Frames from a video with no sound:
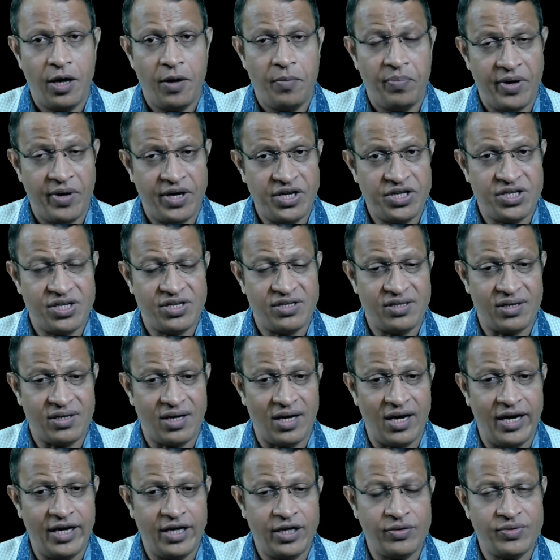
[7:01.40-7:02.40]
patients'
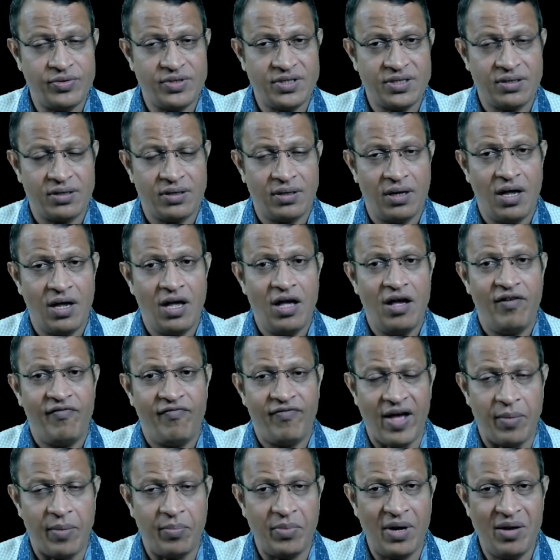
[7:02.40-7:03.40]
relatives
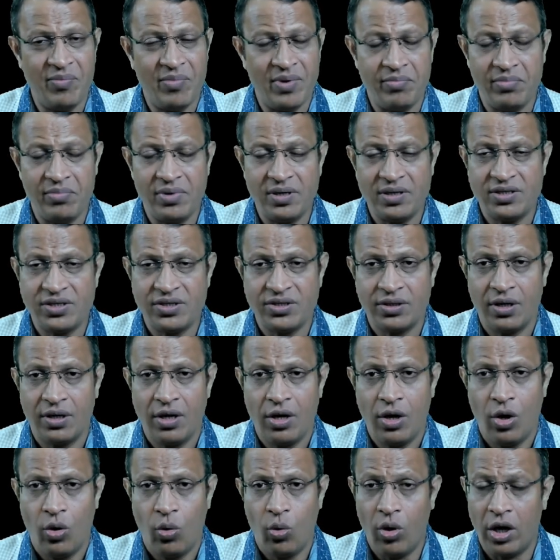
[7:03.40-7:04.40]
family members
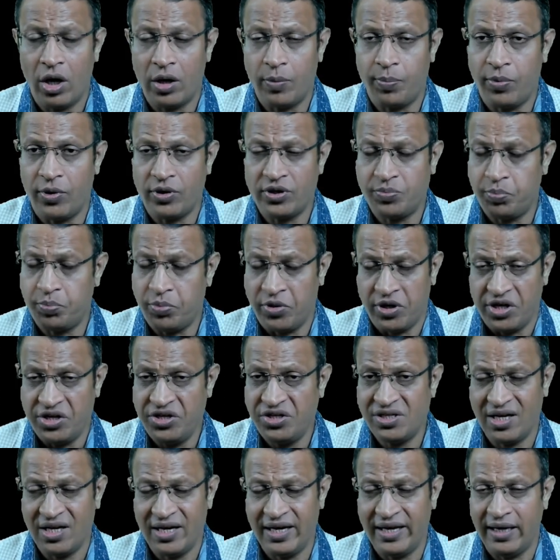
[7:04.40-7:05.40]
who are
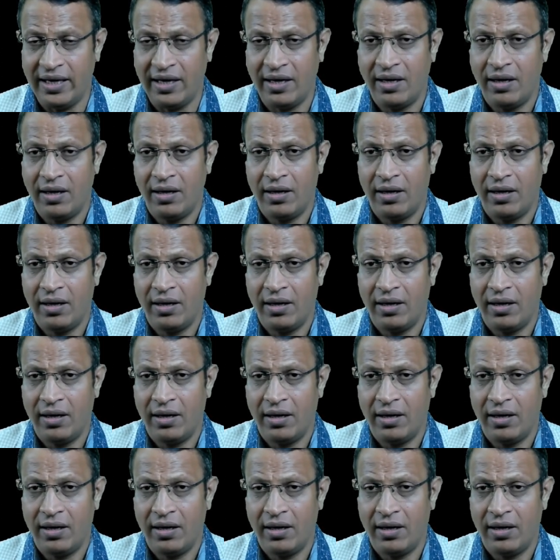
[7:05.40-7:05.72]
potentially